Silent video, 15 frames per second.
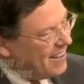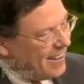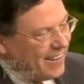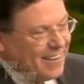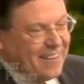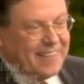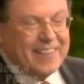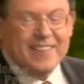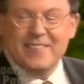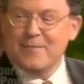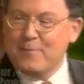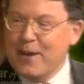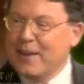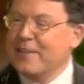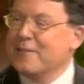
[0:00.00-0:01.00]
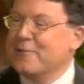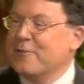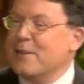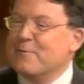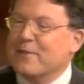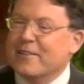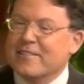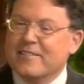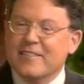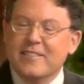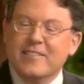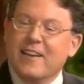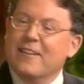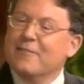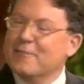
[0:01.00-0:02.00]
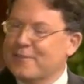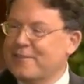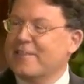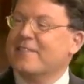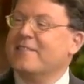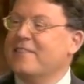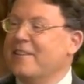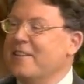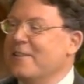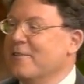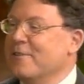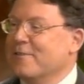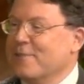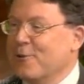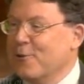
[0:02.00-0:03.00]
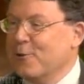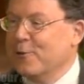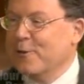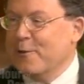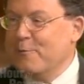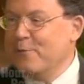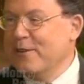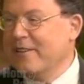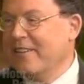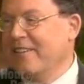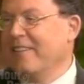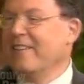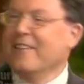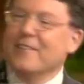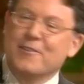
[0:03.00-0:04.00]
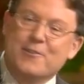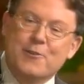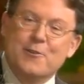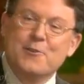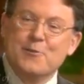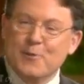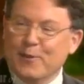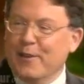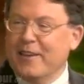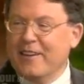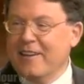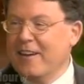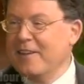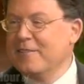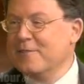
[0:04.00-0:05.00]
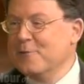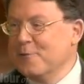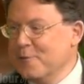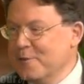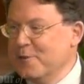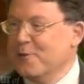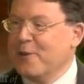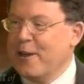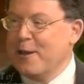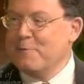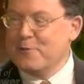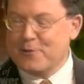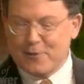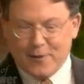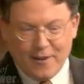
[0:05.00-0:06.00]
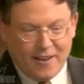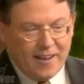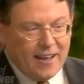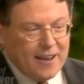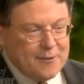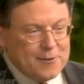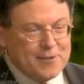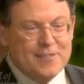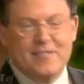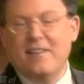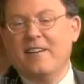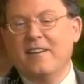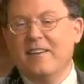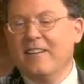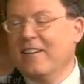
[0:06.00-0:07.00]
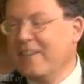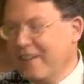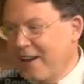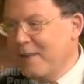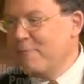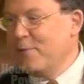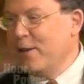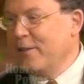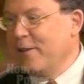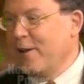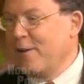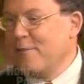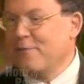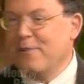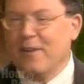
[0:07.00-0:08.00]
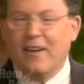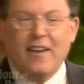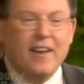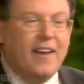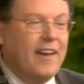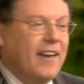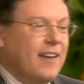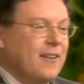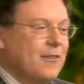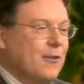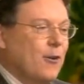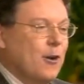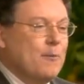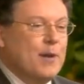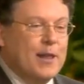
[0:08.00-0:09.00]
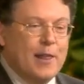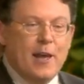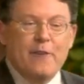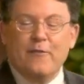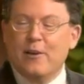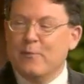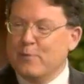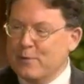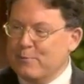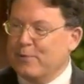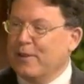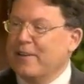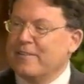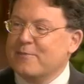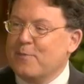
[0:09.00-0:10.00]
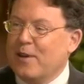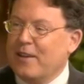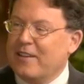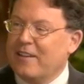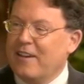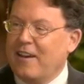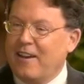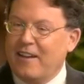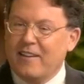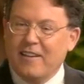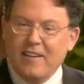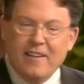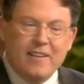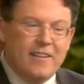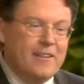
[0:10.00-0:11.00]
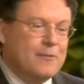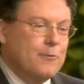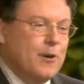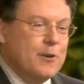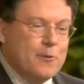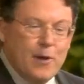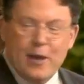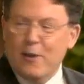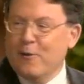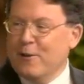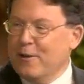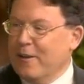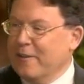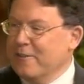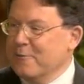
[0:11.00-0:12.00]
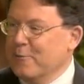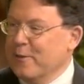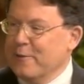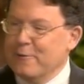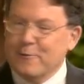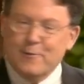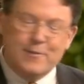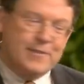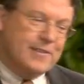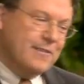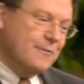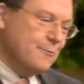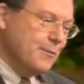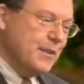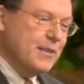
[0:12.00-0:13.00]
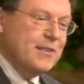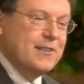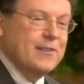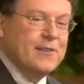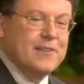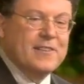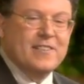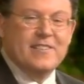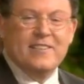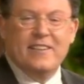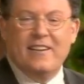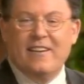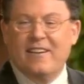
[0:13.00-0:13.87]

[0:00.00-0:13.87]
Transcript: it's about a dream, because since I was 16 years old, up in a church-related high school in New Hampshire, I was studying agape love, and all my life I've been blessed by God in one way or another, whether it was in research